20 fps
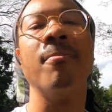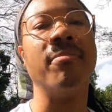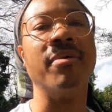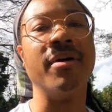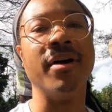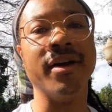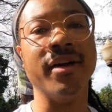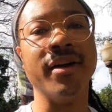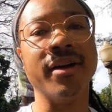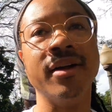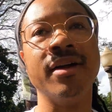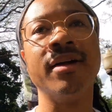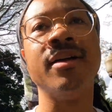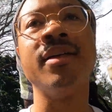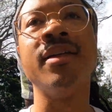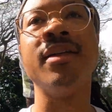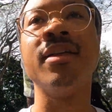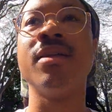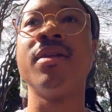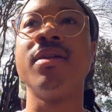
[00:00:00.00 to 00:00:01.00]
But
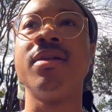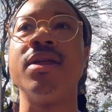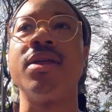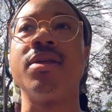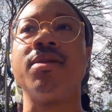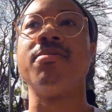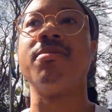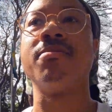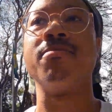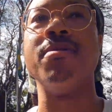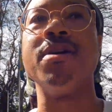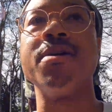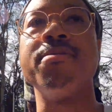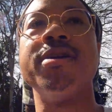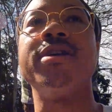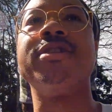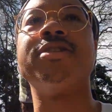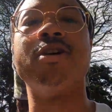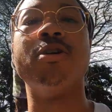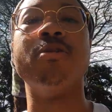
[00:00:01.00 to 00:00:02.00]

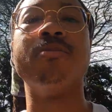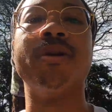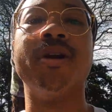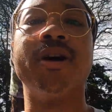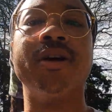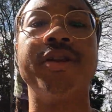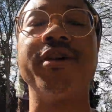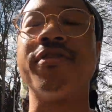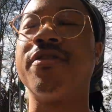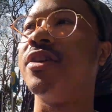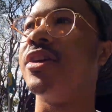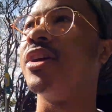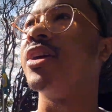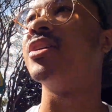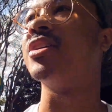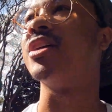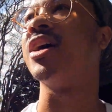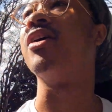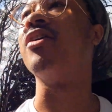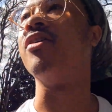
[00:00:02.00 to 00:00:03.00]
maybe it's open on different
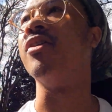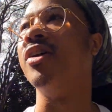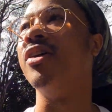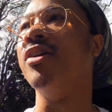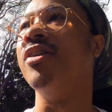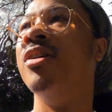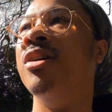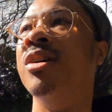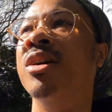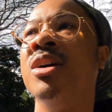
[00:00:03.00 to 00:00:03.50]
days, I don't know.